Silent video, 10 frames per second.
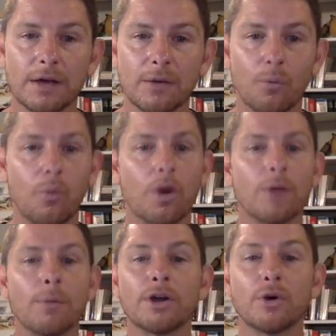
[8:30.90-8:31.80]
what
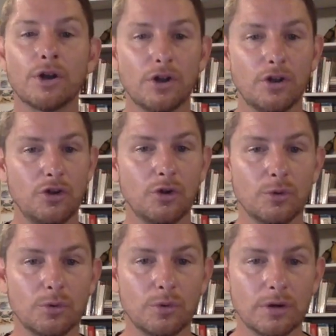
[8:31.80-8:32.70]
am I going to
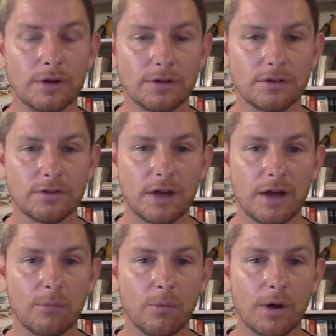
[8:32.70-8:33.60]
do as a job?